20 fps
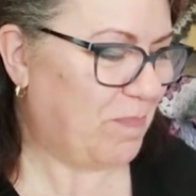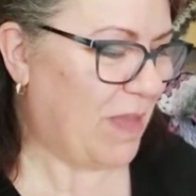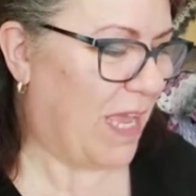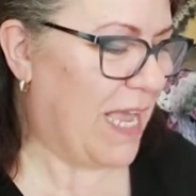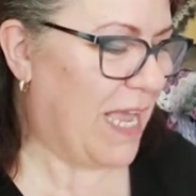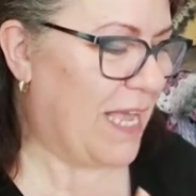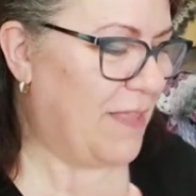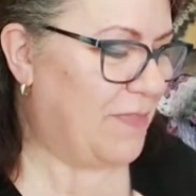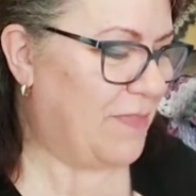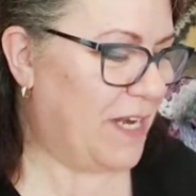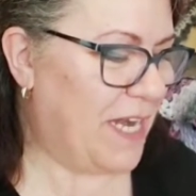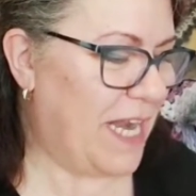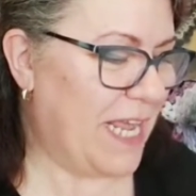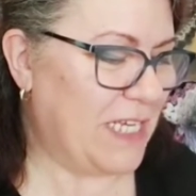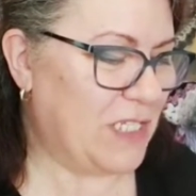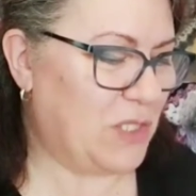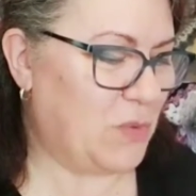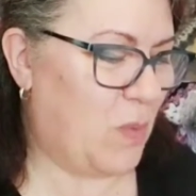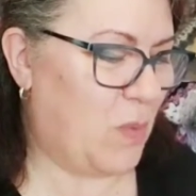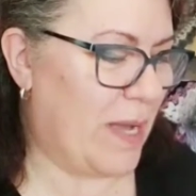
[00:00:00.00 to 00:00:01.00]
The
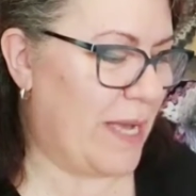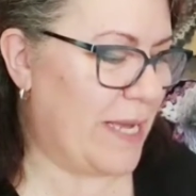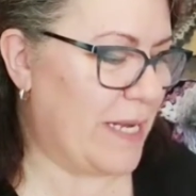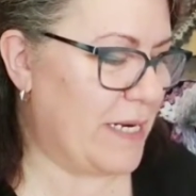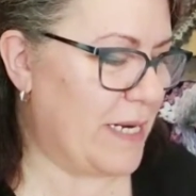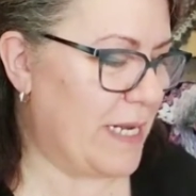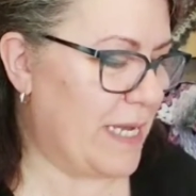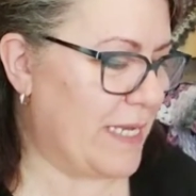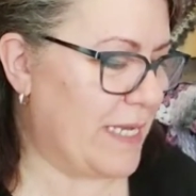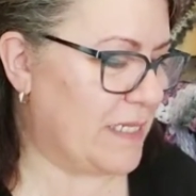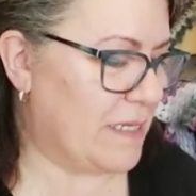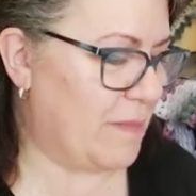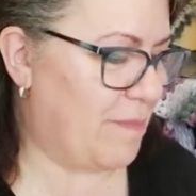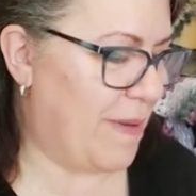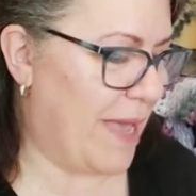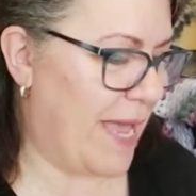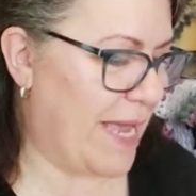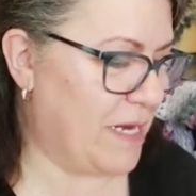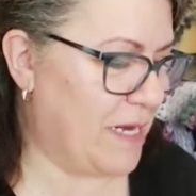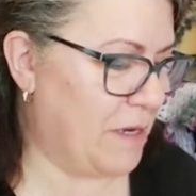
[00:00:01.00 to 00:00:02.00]
next one is a
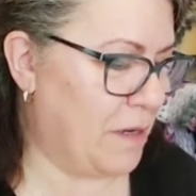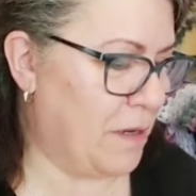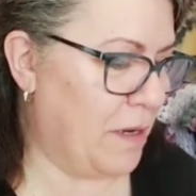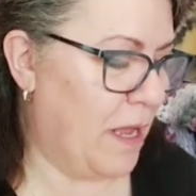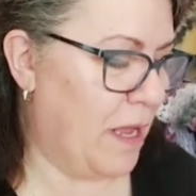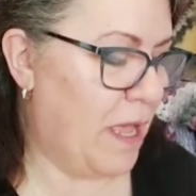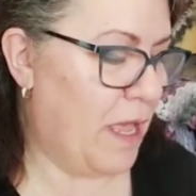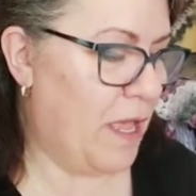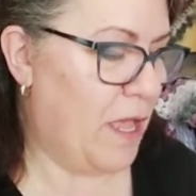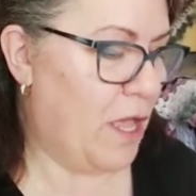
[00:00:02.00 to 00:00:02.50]
pattern